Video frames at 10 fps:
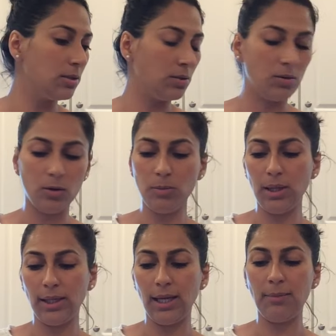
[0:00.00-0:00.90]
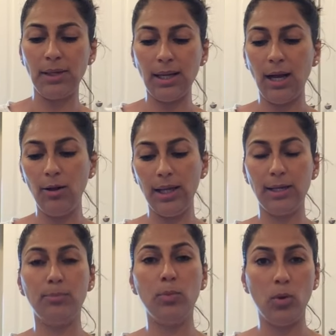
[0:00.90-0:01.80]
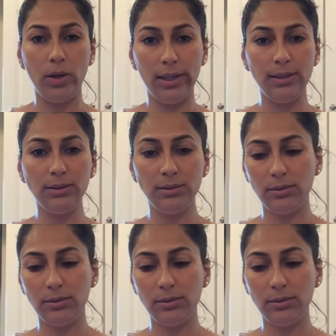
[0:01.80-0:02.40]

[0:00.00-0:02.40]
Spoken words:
So normally, I mean, I'll let it boil.